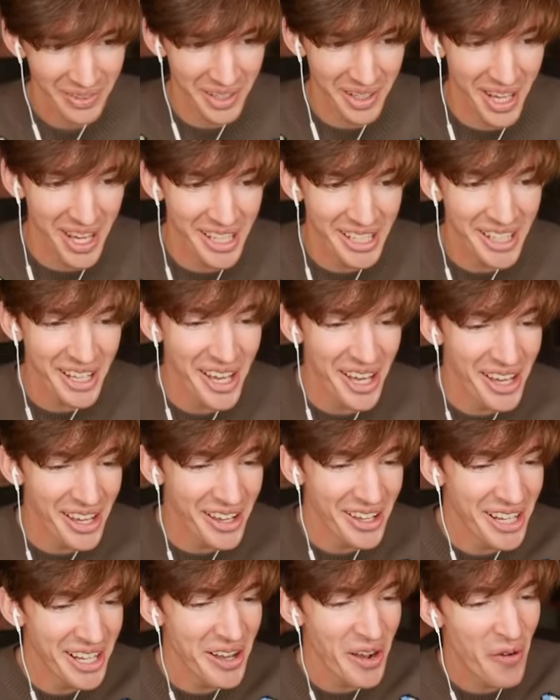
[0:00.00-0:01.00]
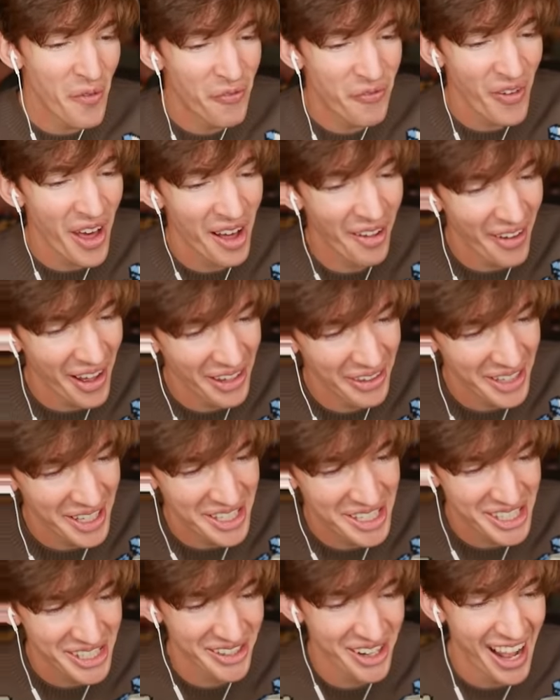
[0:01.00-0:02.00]
you fell on the
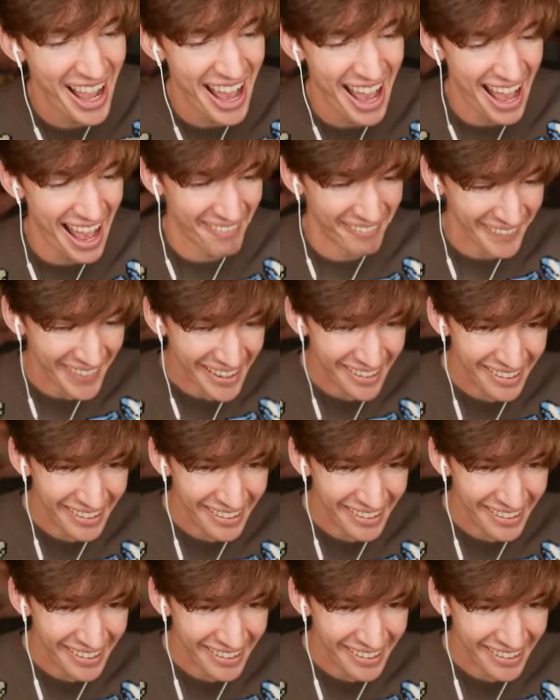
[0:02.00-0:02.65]
trap.